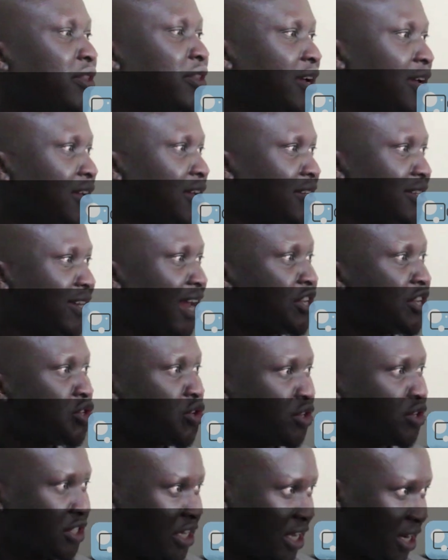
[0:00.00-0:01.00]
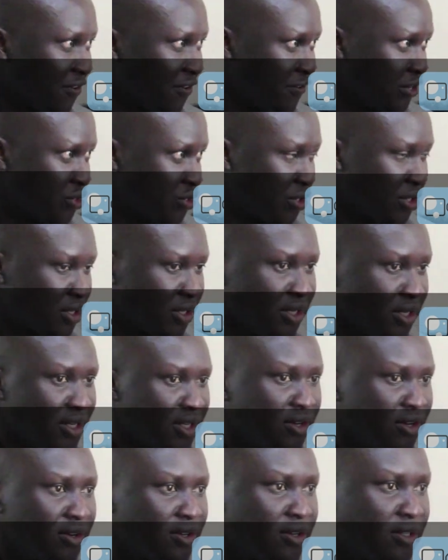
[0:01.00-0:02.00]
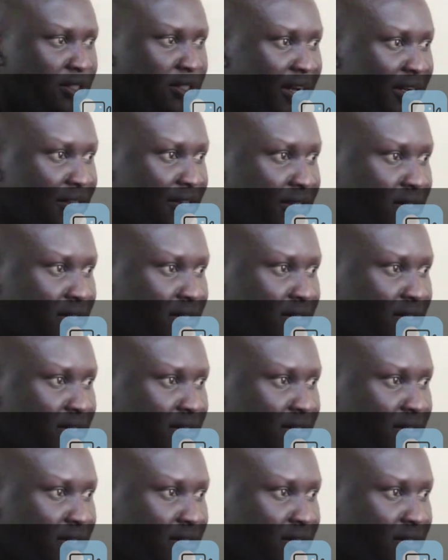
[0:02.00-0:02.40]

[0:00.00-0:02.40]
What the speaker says: the national television, that is